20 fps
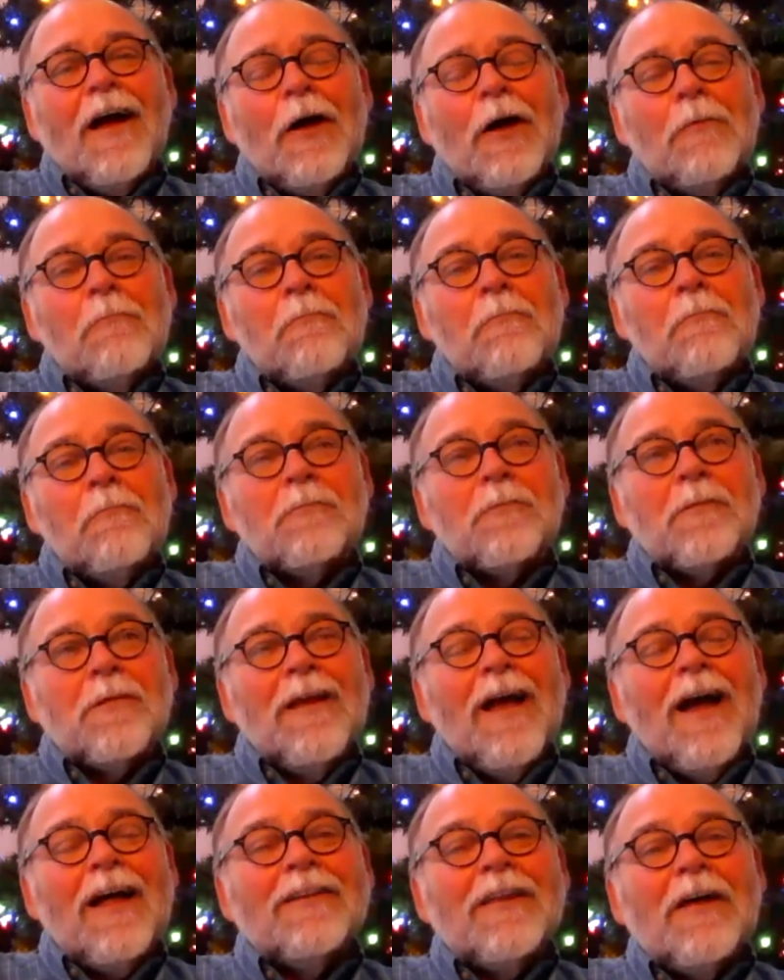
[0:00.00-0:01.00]

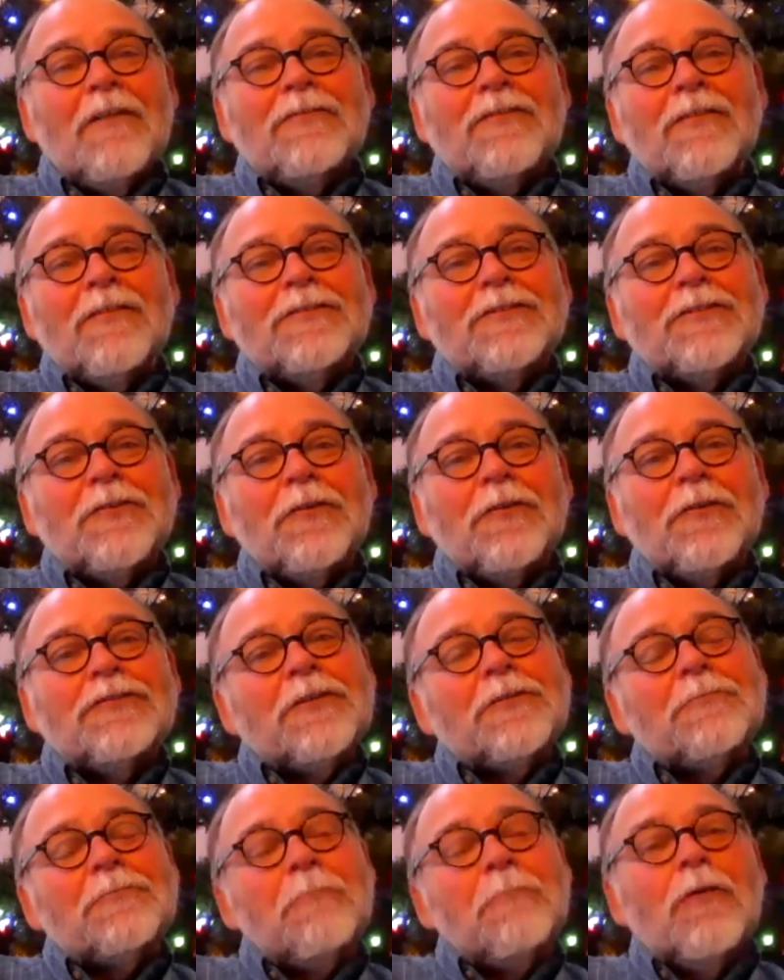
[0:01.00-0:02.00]
Yeah, I love sort of
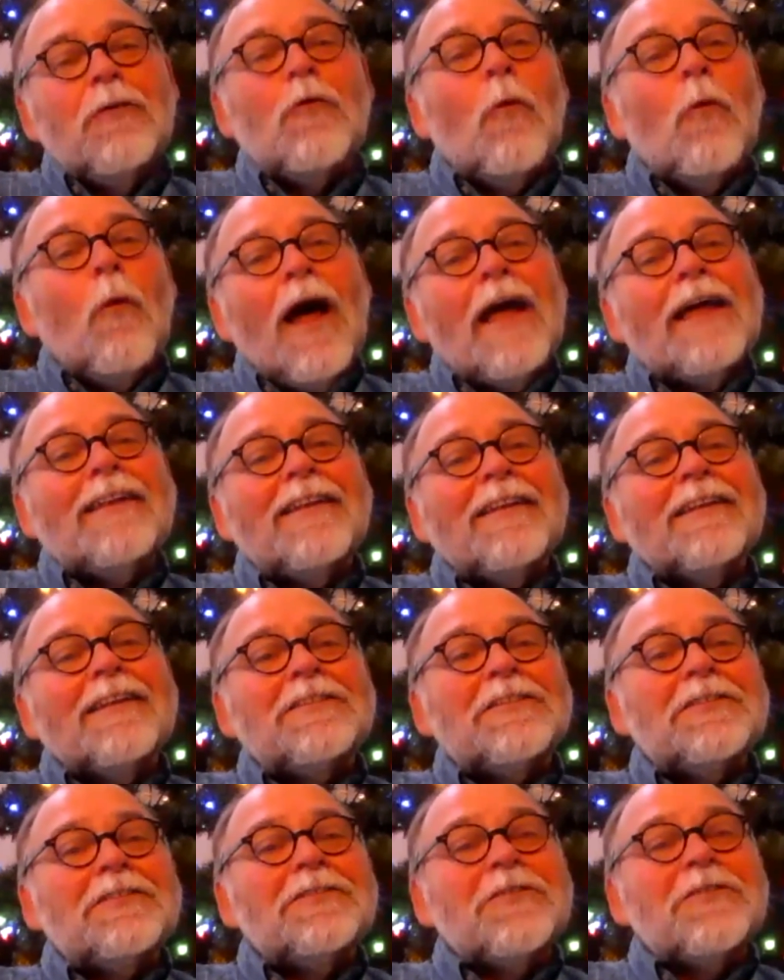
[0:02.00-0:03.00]
just being quiet and
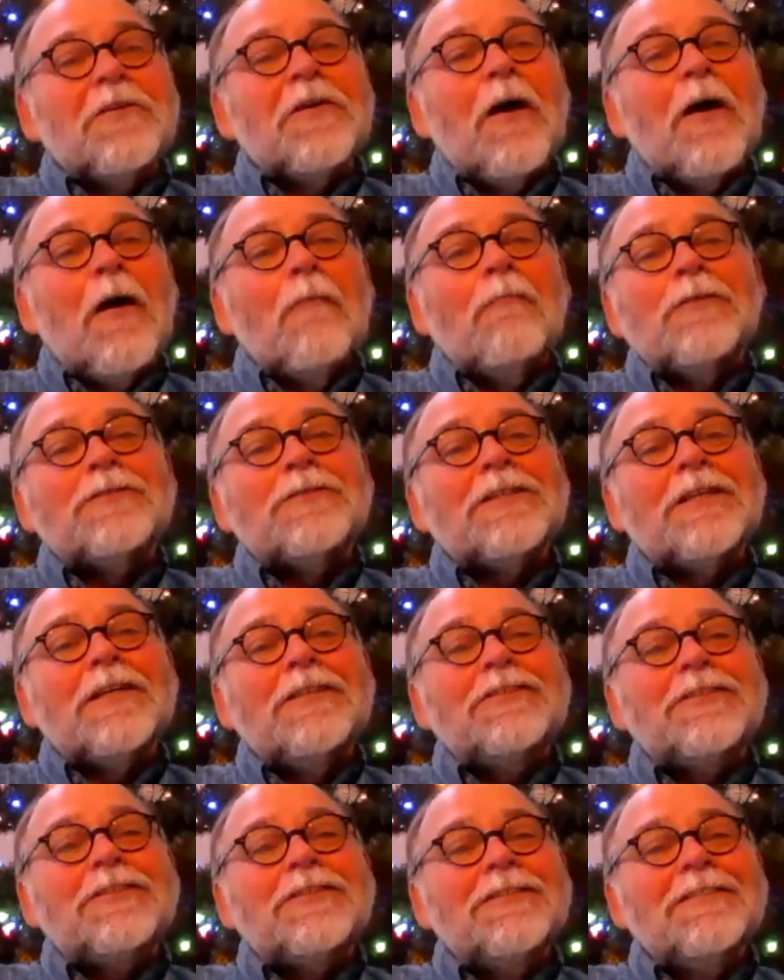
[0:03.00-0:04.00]
listen to the
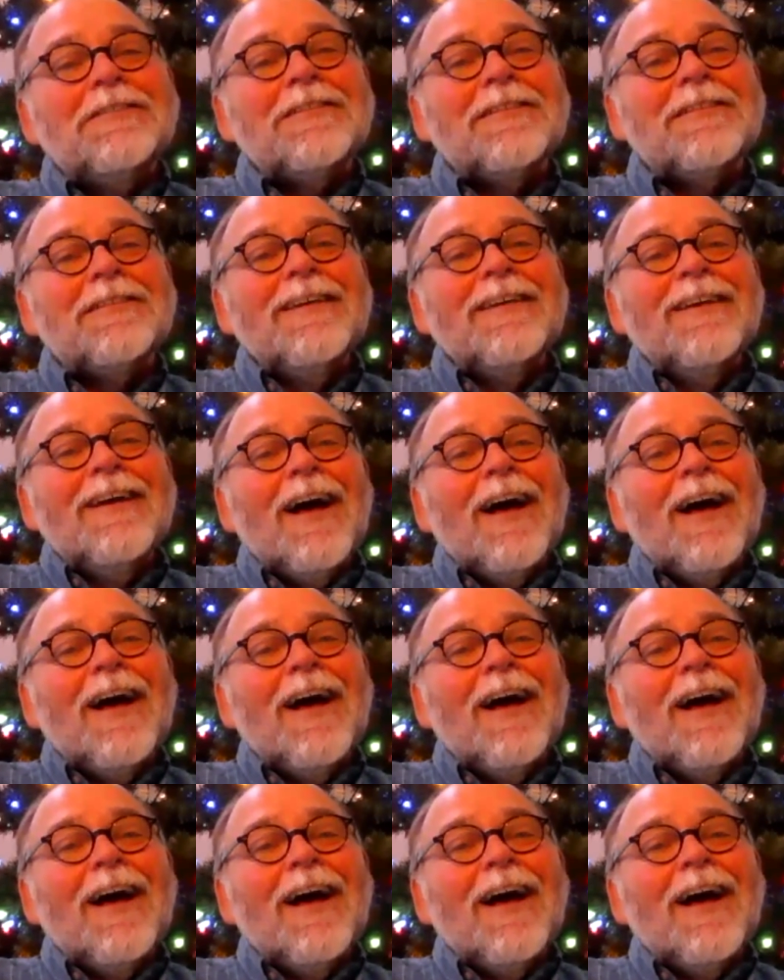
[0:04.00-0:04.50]
conversations.